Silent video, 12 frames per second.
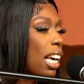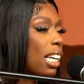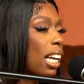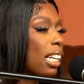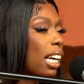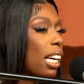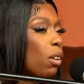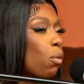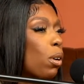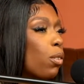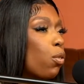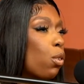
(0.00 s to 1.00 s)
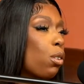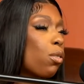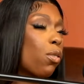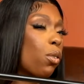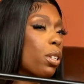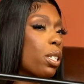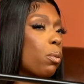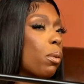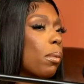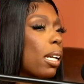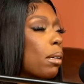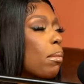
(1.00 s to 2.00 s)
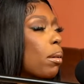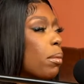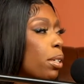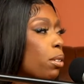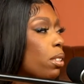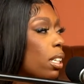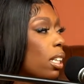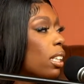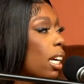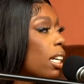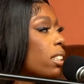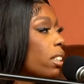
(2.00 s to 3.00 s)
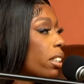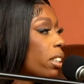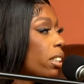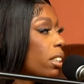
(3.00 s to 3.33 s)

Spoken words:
And I like went full force with like my music last year.